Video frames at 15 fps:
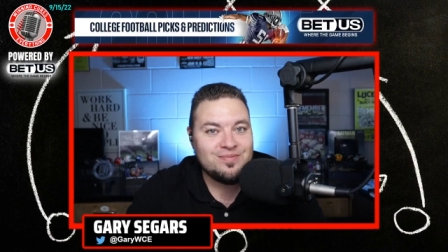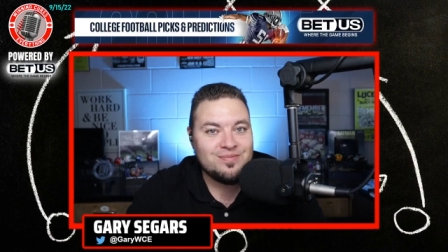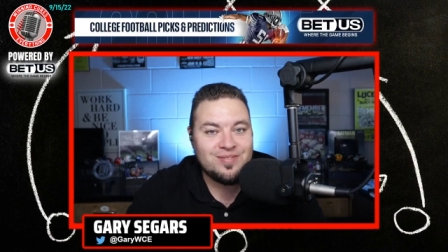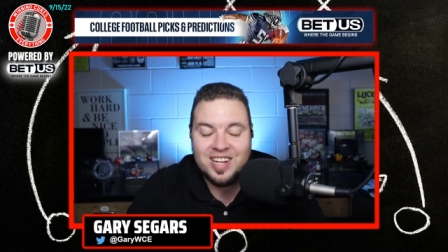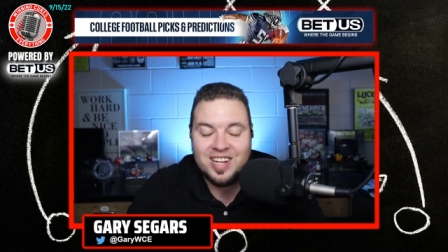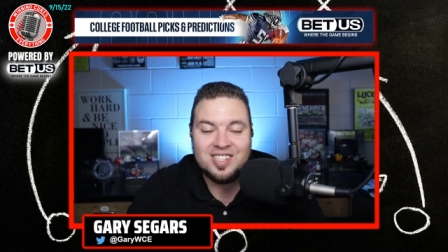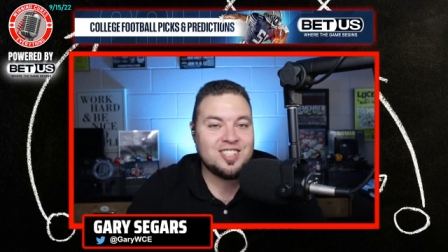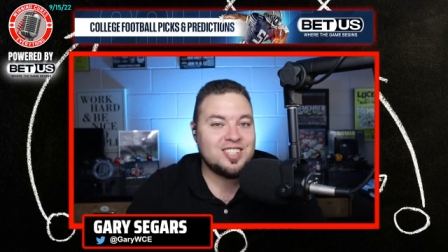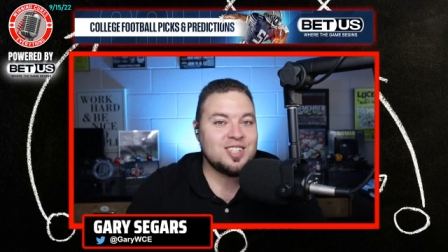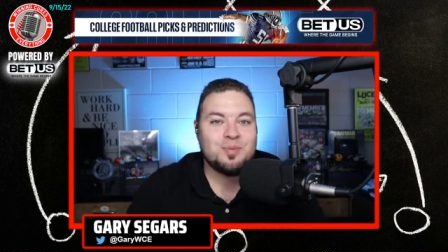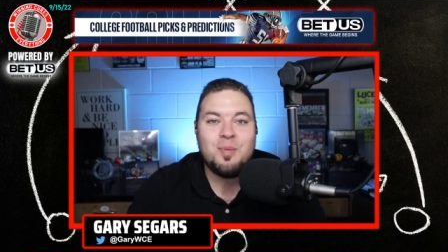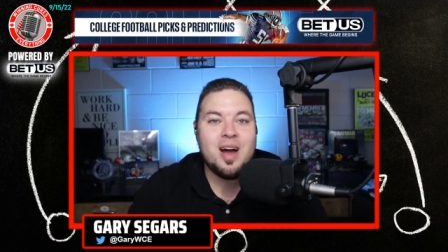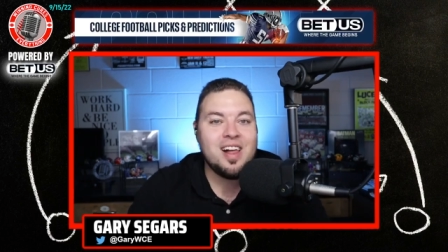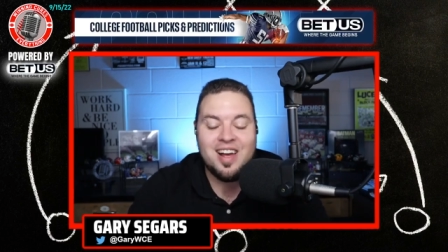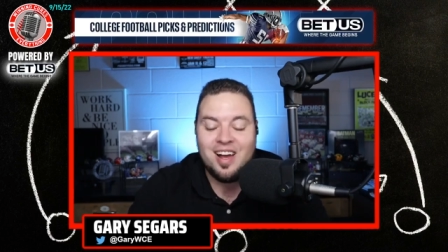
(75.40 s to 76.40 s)
That's just
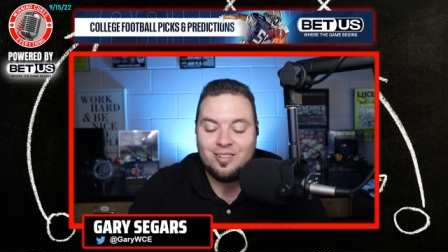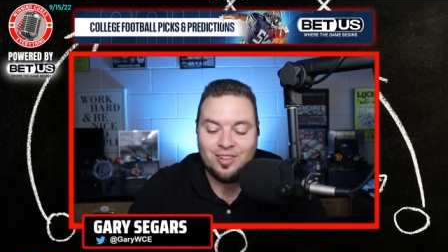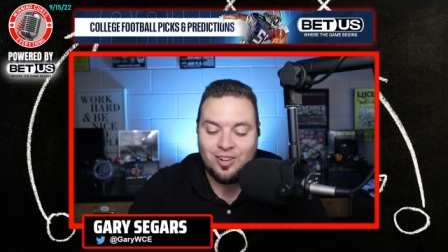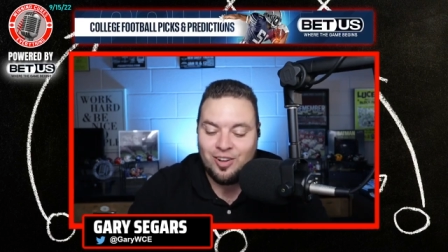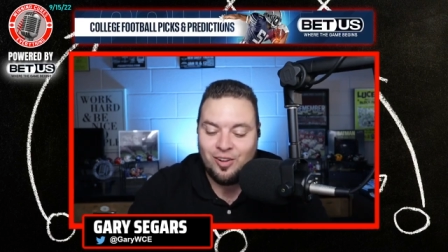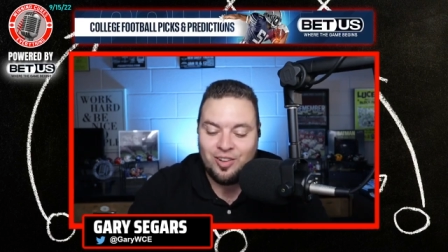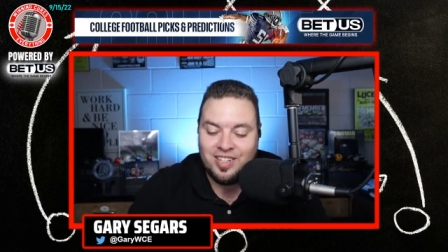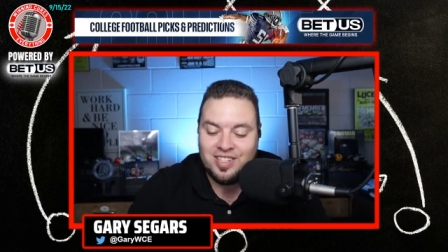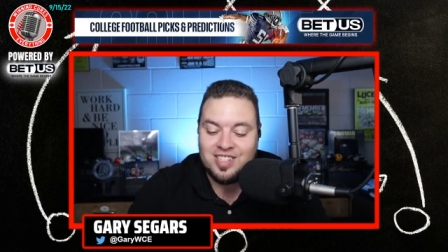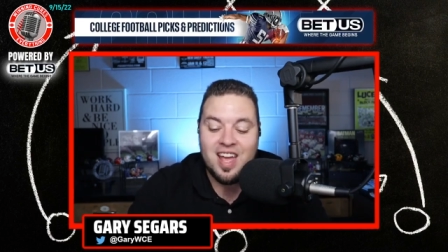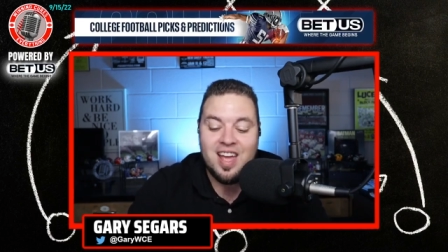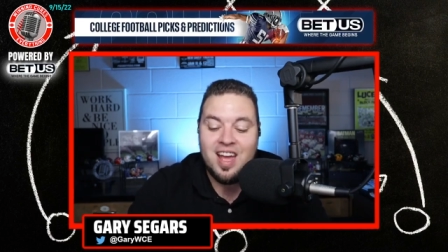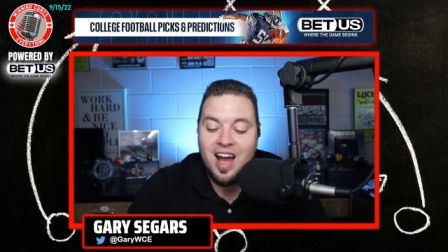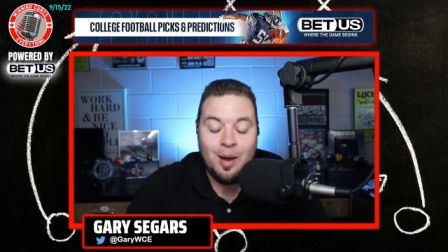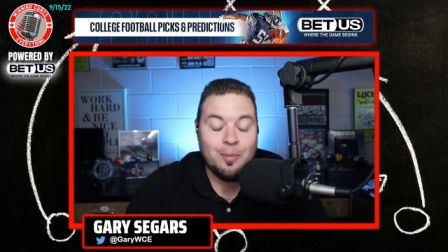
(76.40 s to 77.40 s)
my outlook on this.
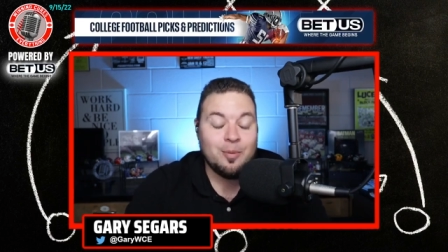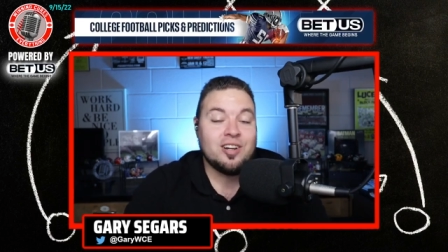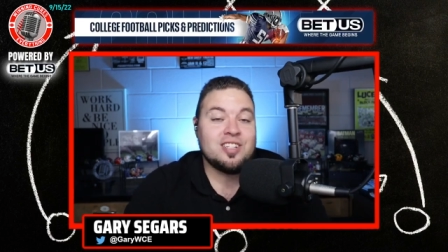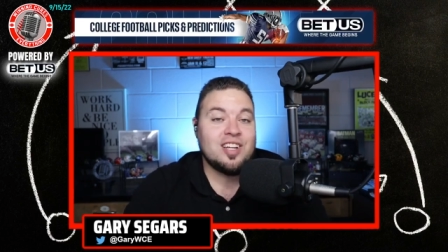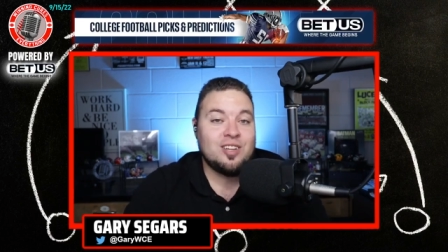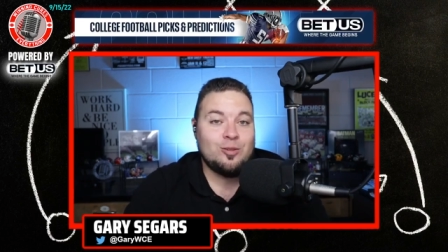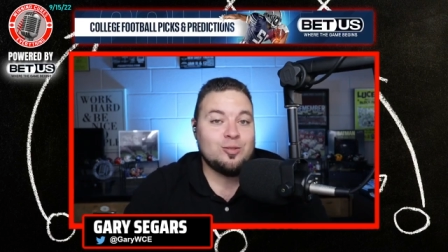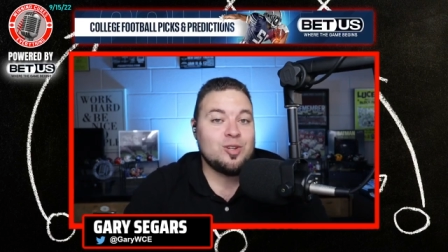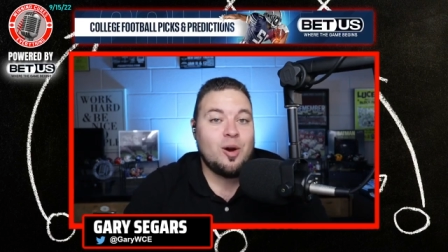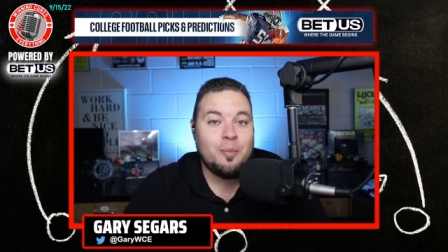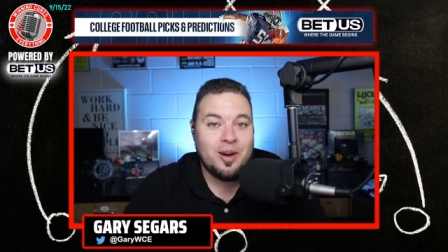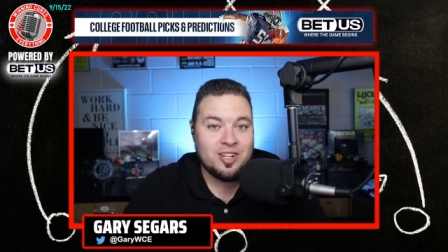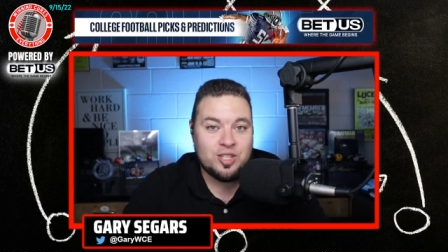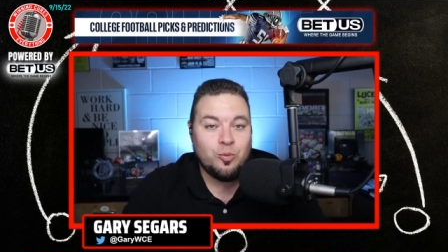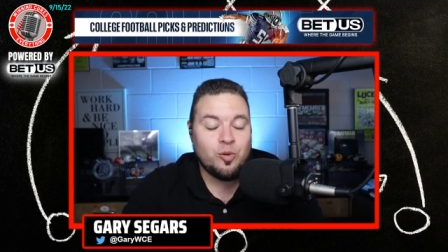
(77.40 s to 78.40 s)
I'm going to take Utah
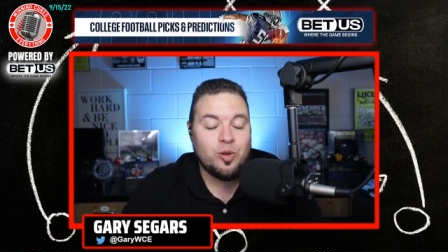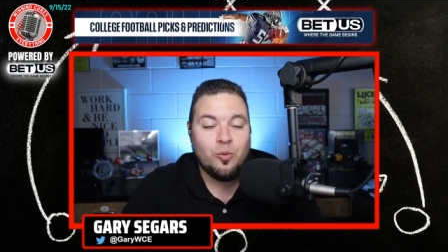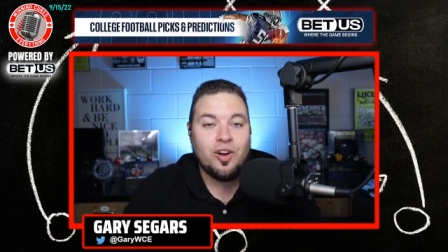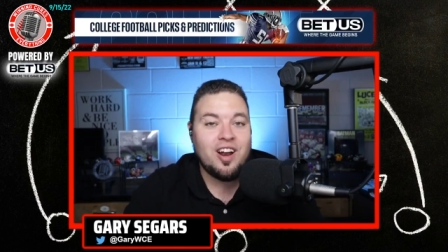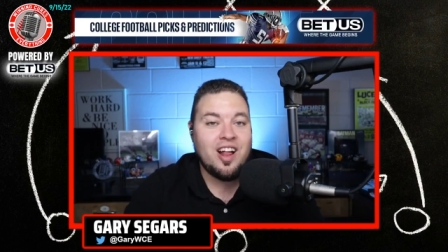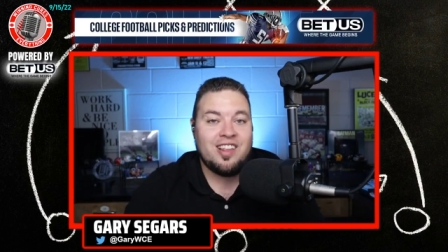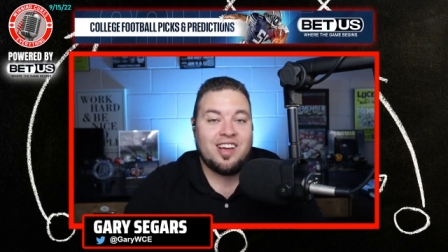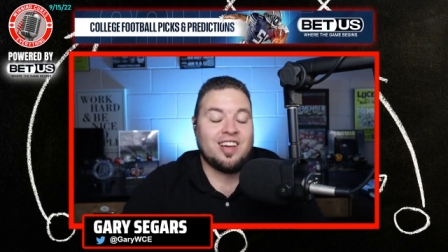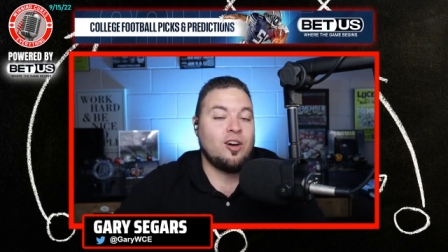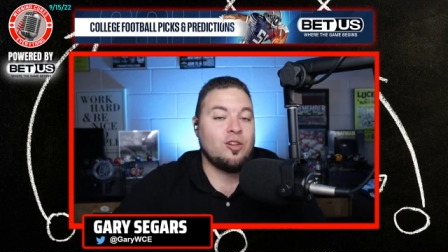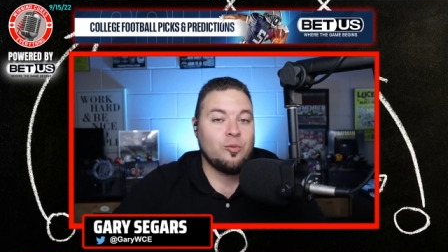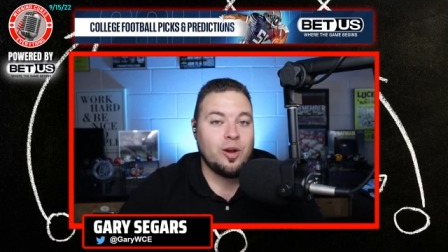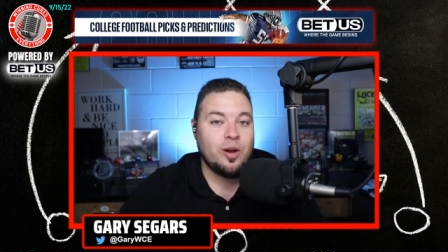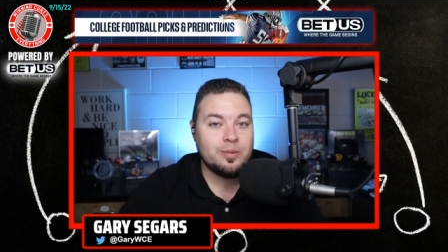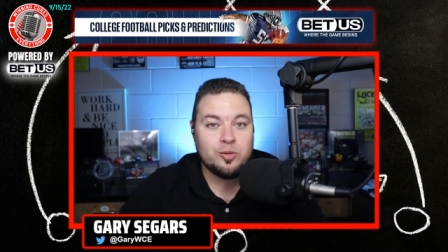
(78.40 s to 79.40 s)
minus twenty-one. I like it
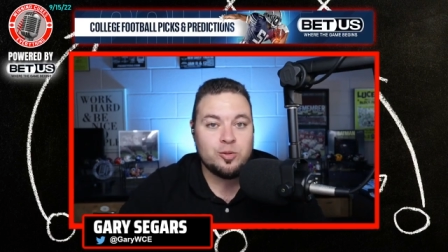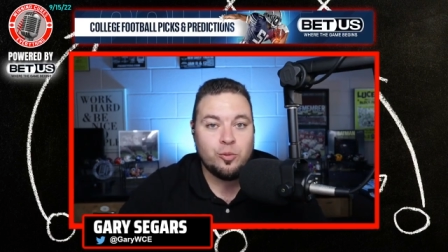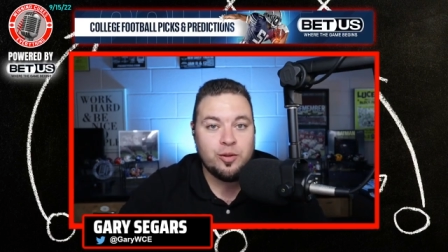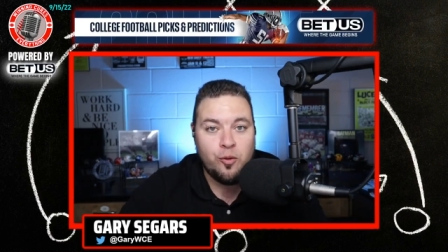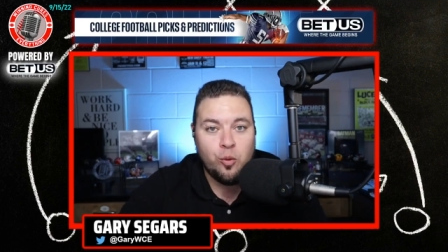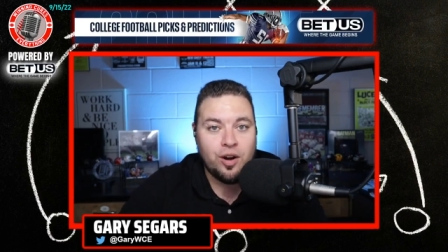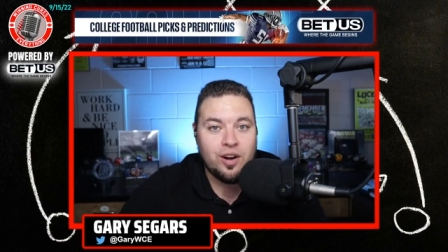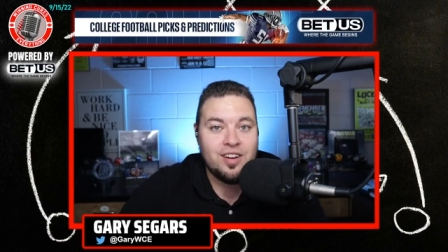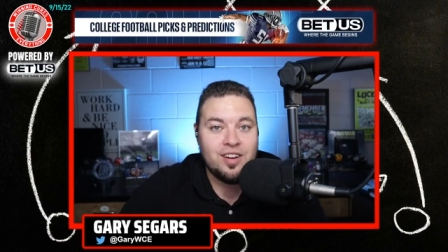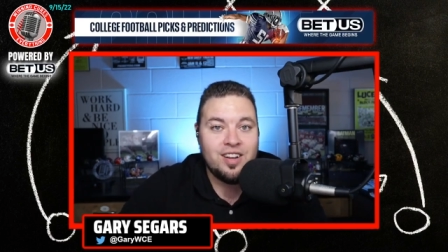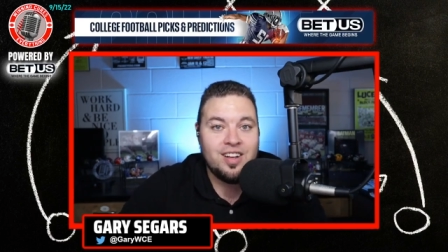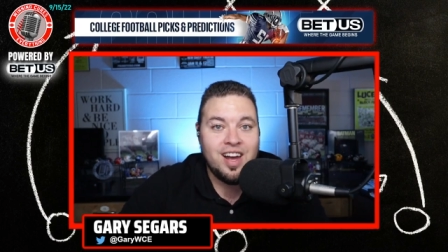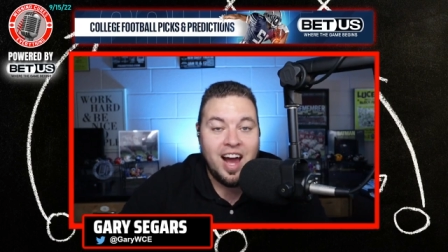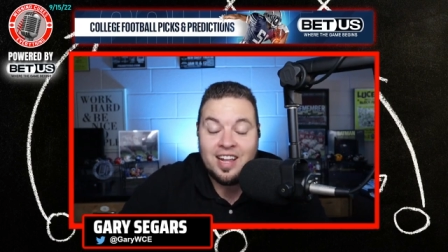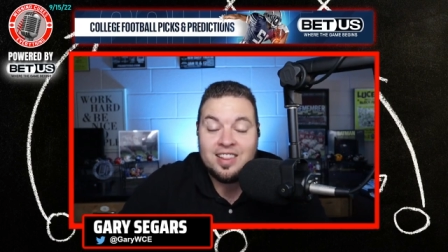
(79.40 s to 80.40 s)
all the way up to twenty-four.
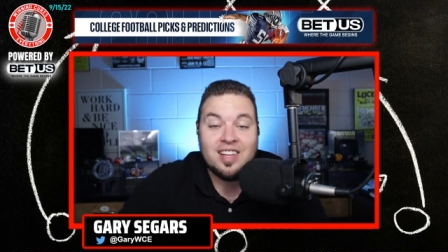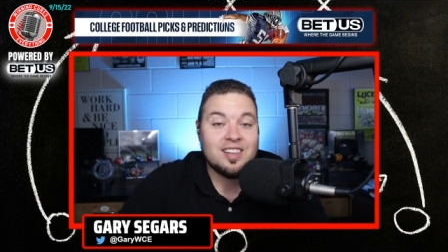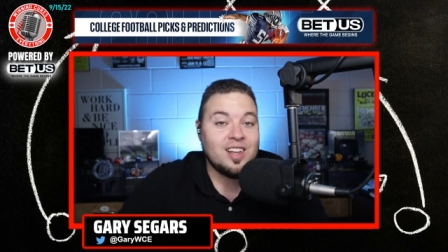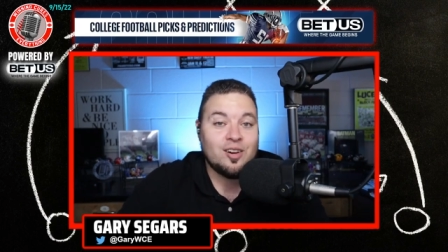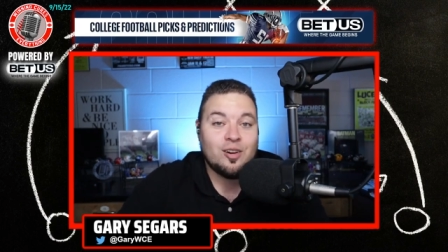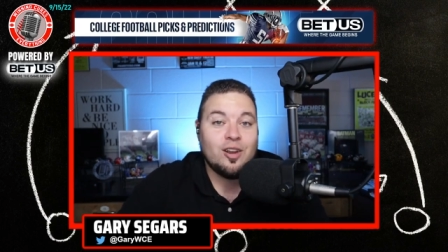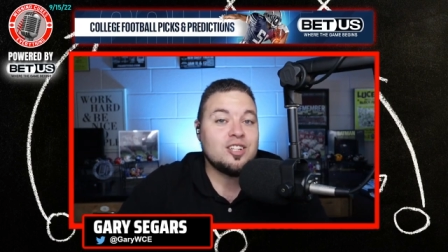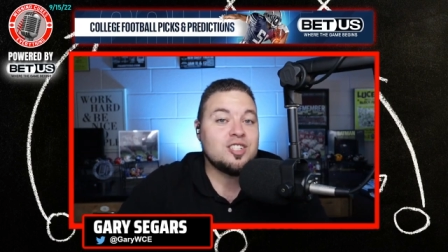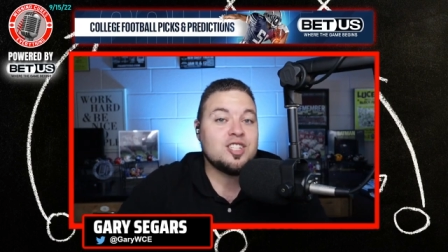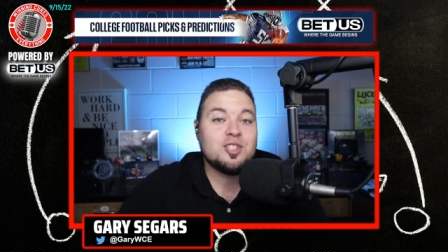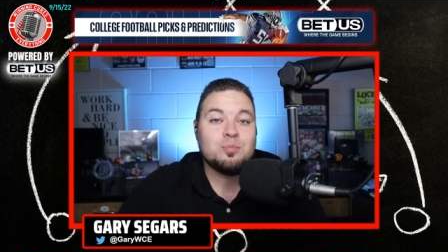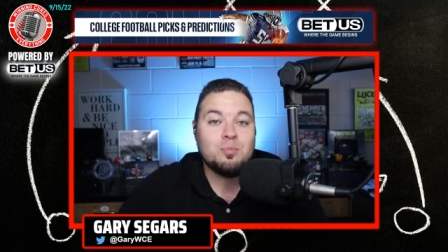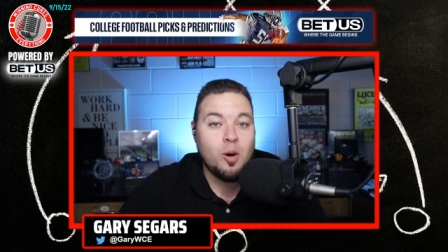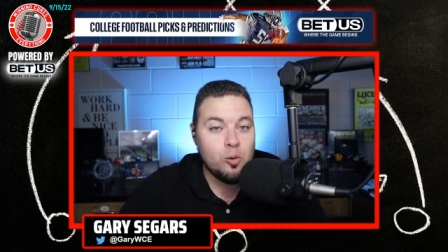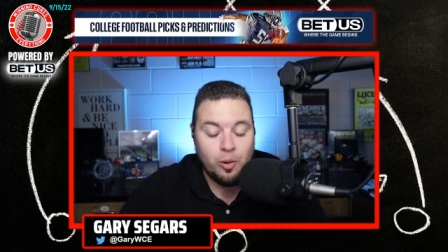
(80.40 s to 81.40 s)
I think they're going to
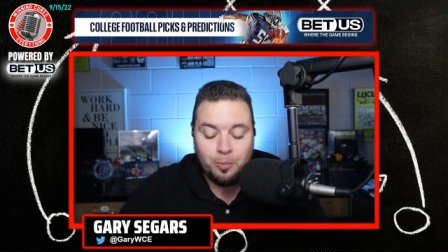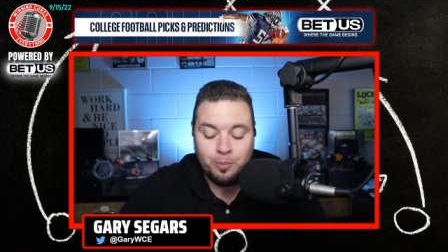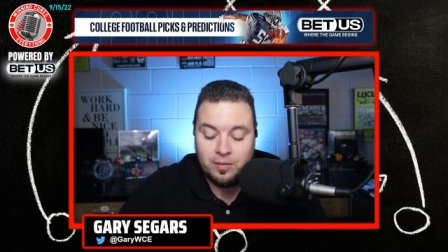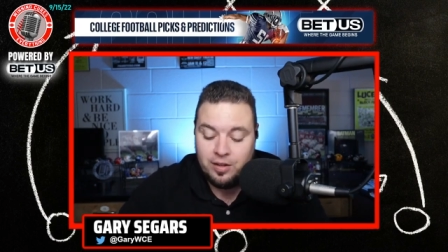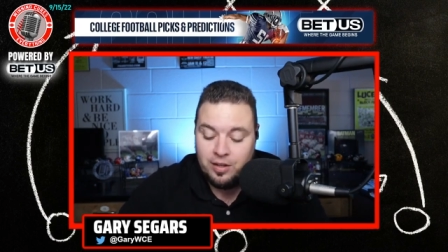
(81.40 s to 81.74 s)
smoke them.